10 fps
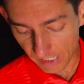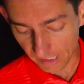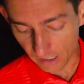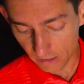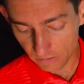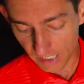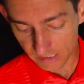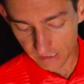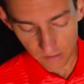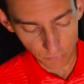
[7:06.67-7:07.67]
we had
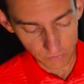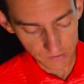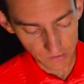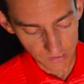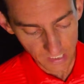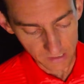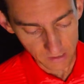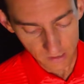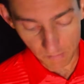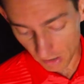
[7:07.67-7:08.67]
118.68, a